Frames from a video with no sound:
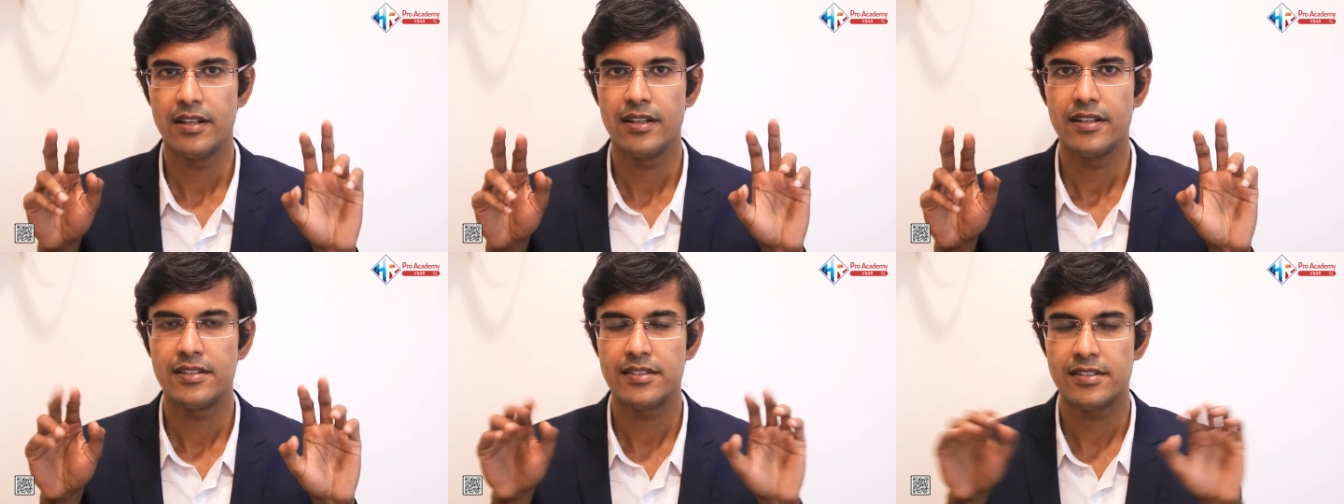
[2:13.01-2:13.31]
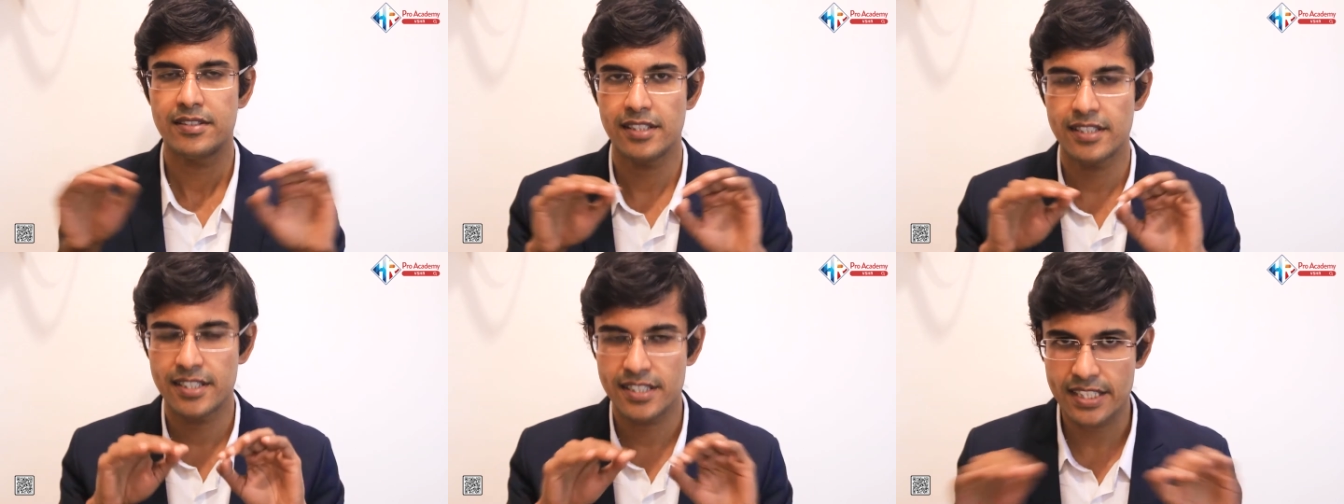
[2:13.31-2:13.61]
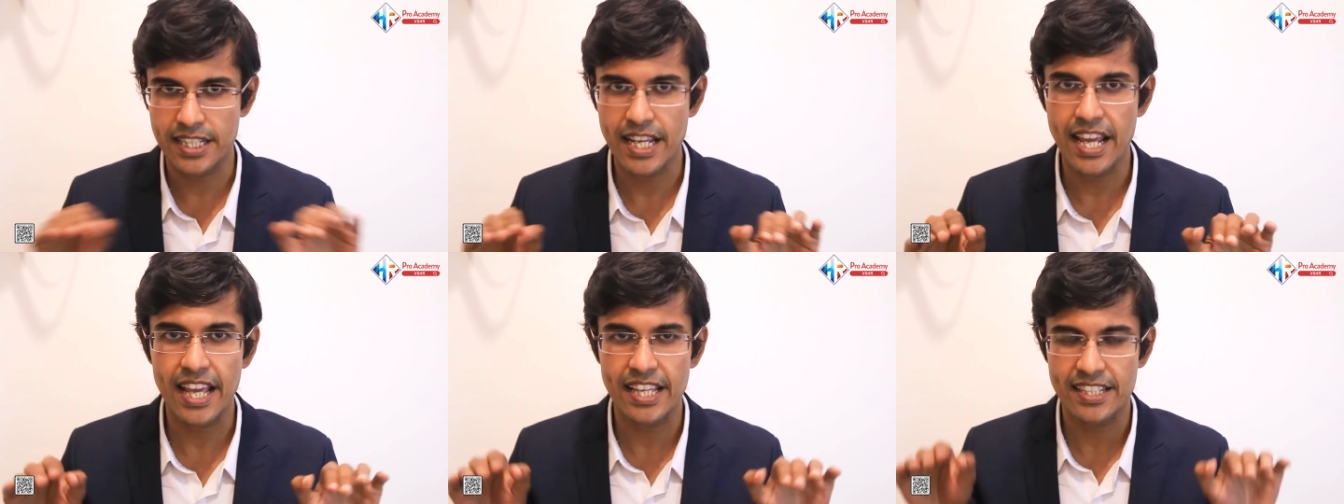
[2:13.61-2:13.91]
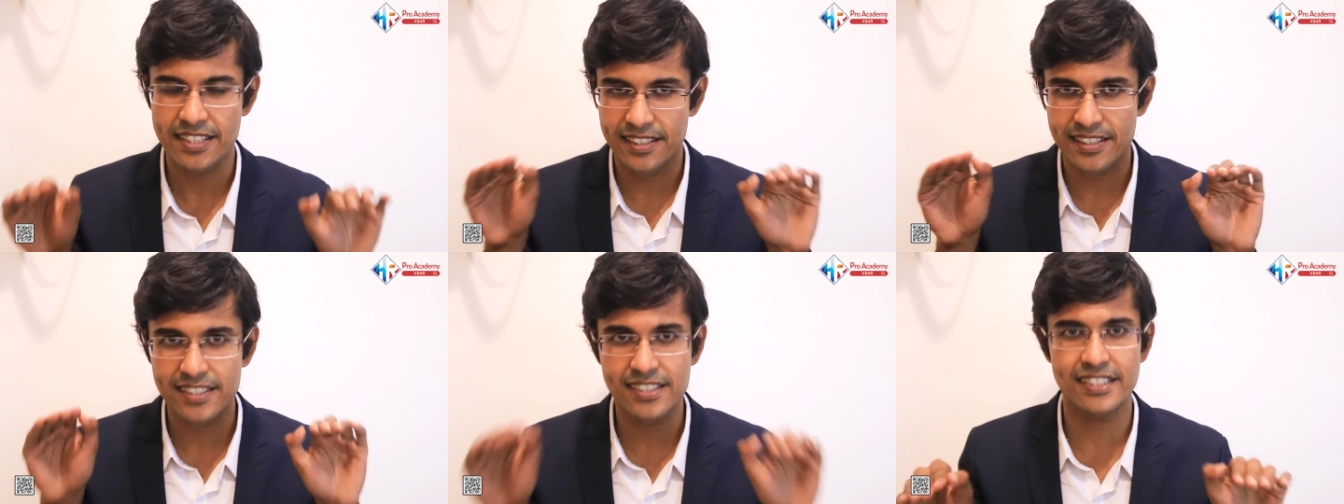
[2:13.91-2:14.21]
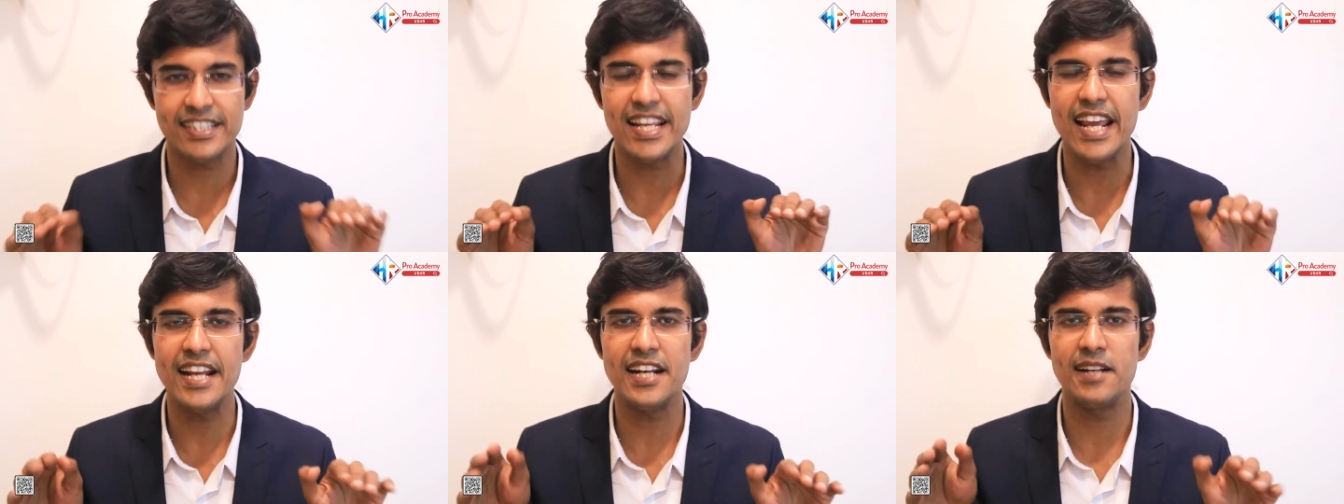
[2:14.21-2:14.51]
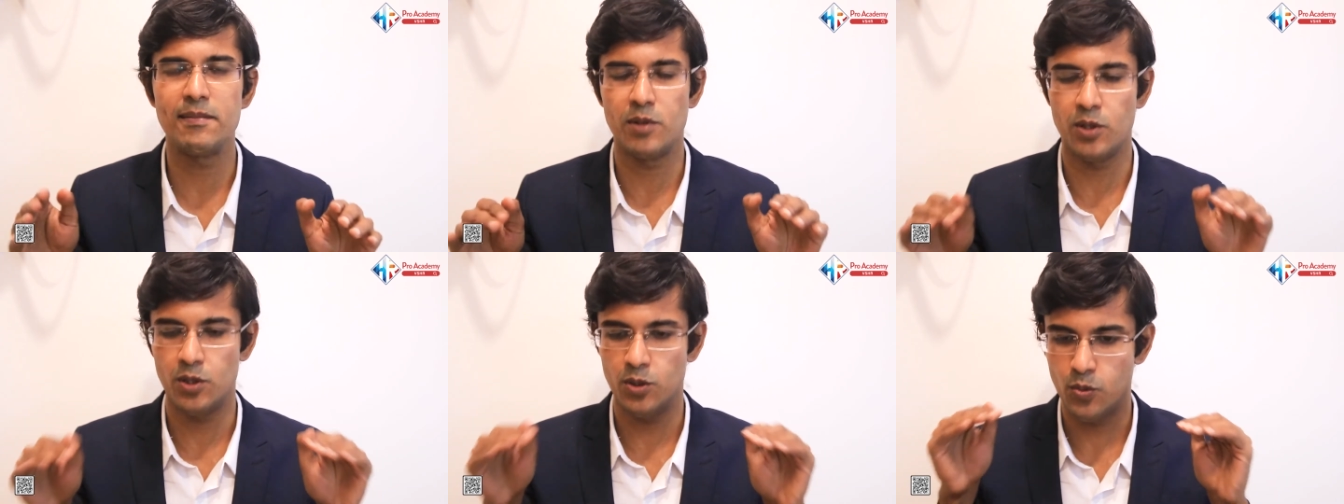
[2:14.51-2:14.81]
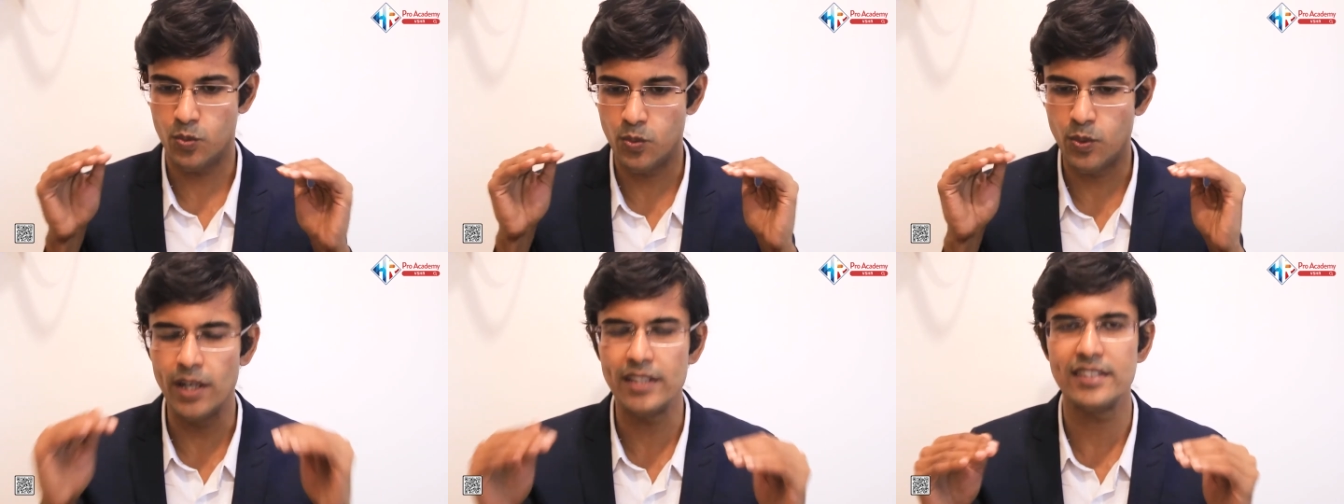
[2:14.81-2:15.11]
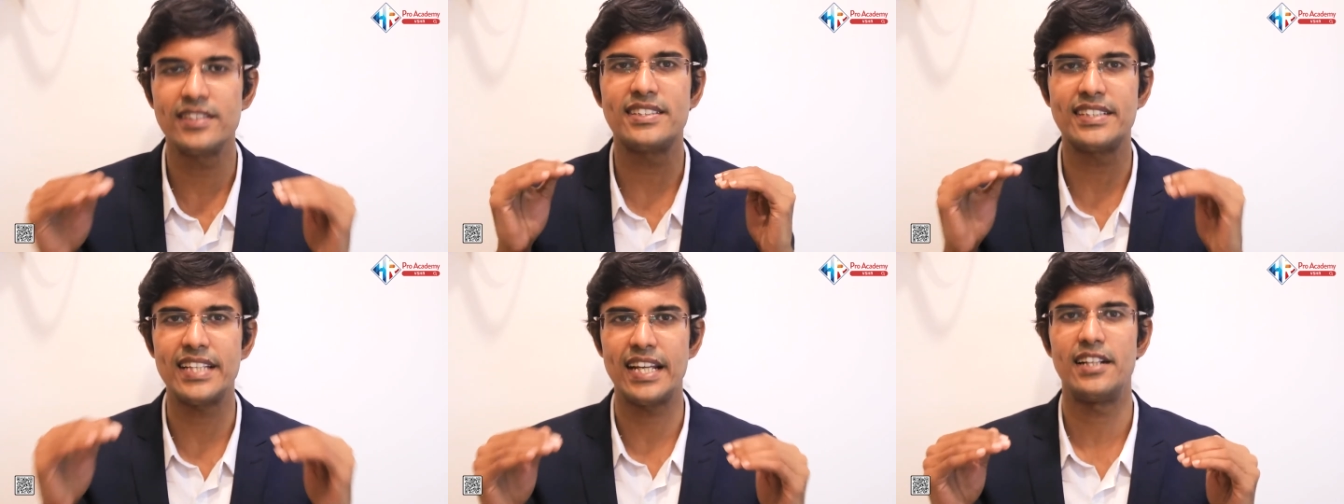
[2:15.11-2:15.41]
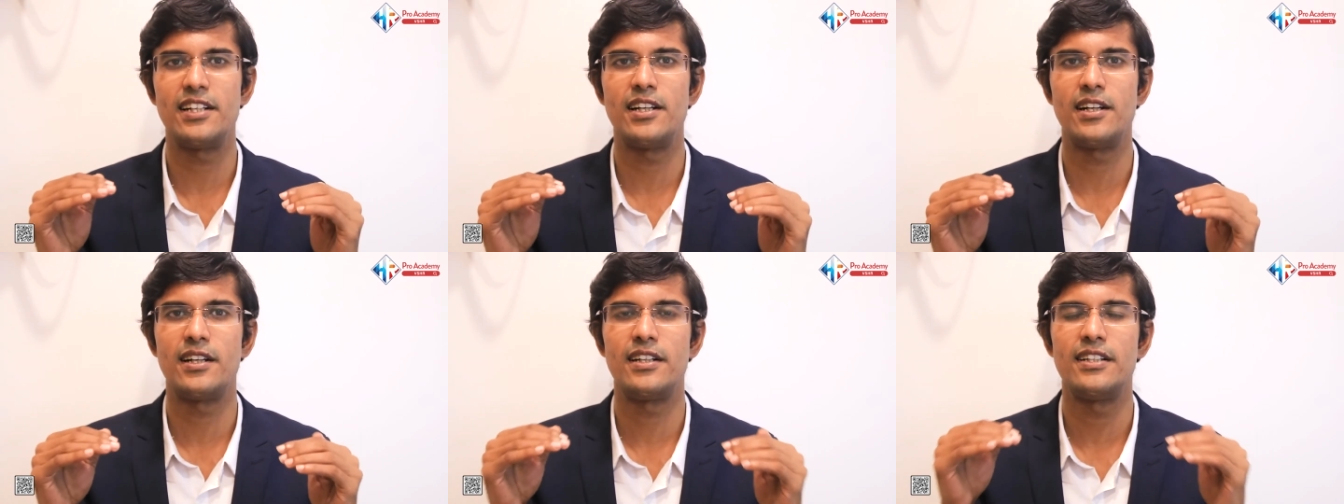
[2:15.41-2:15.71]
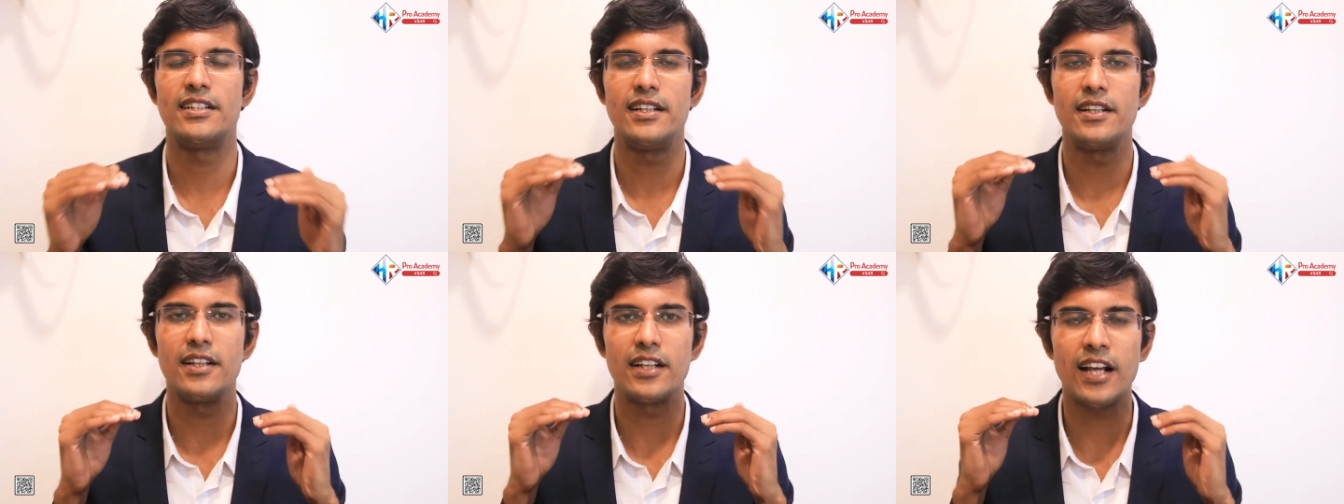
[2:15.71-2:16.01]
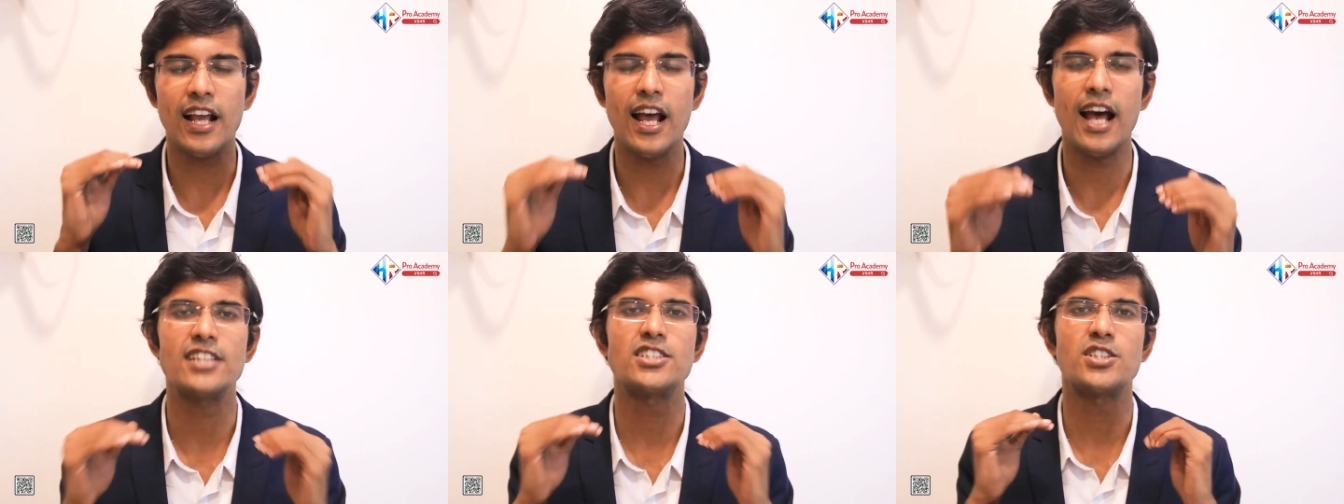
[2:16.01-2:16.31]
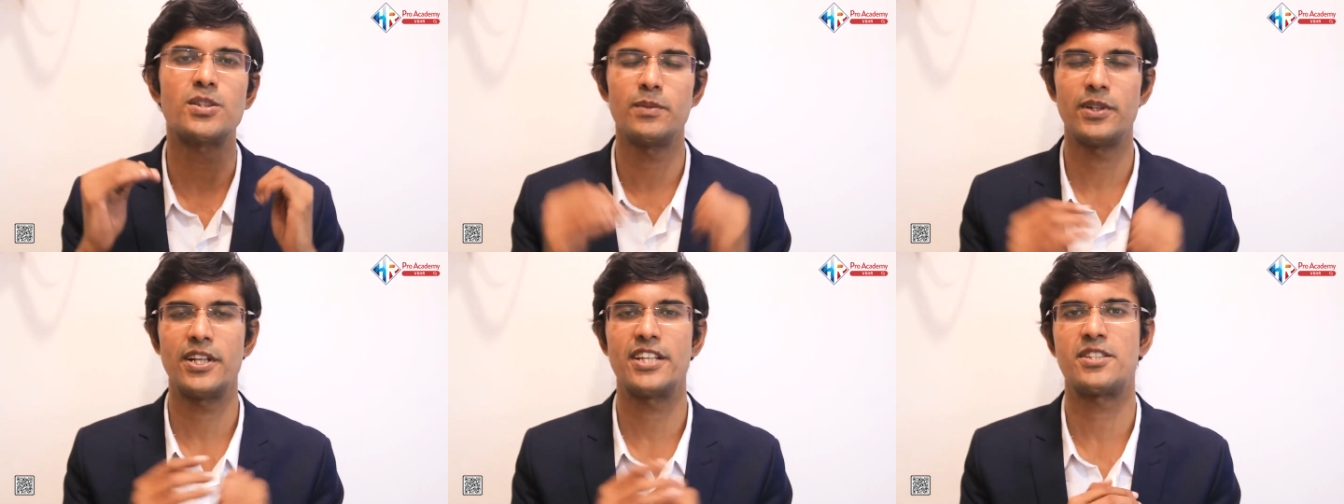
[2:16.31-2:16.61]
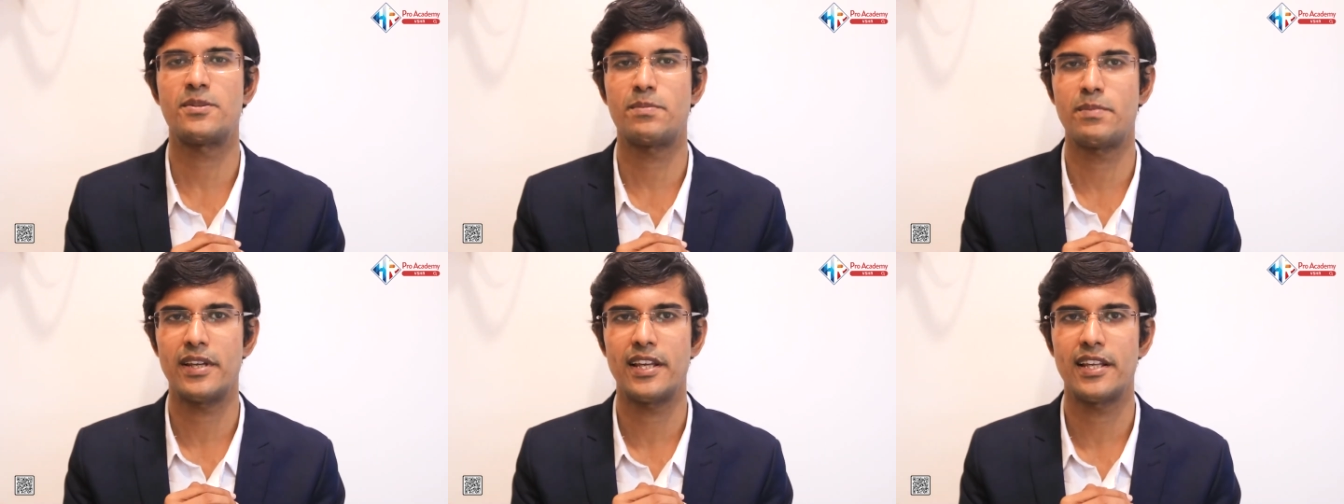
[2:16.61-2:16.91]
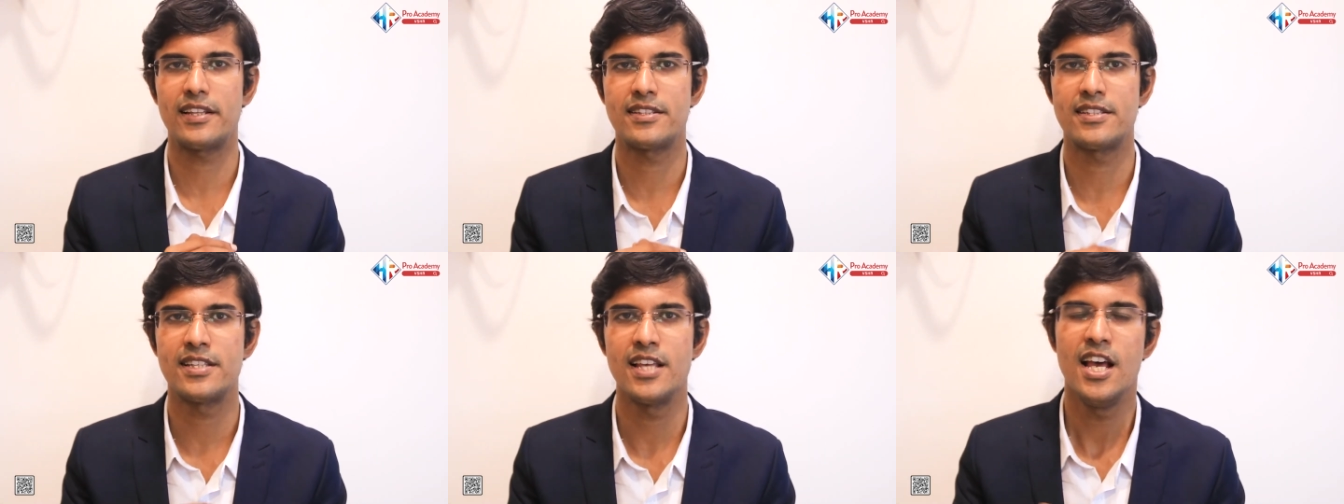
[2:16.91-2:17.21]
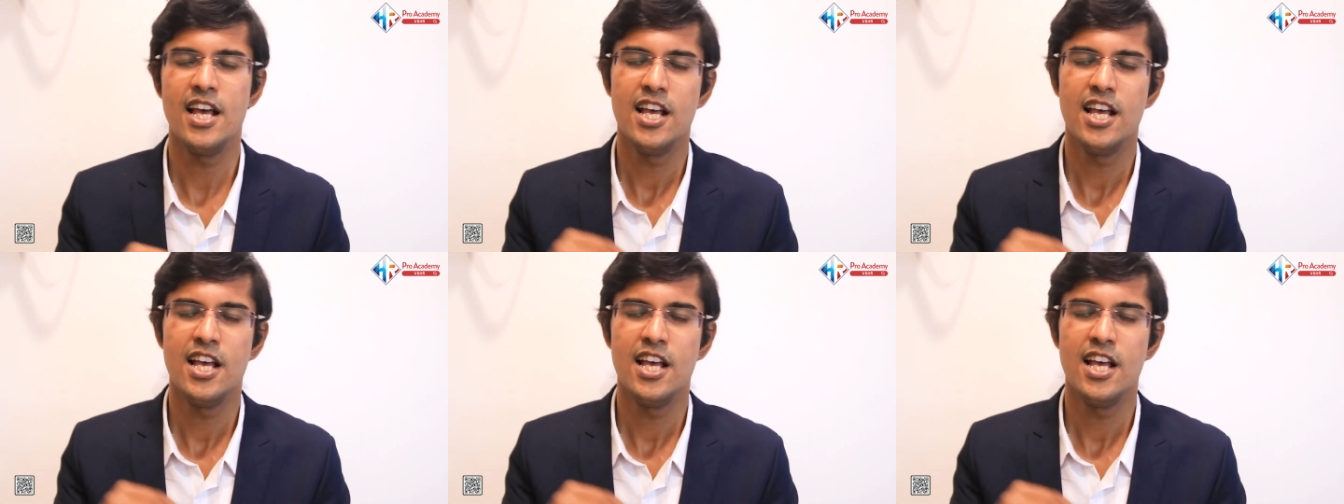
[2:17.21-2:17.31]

sustainable, one standard customer experience.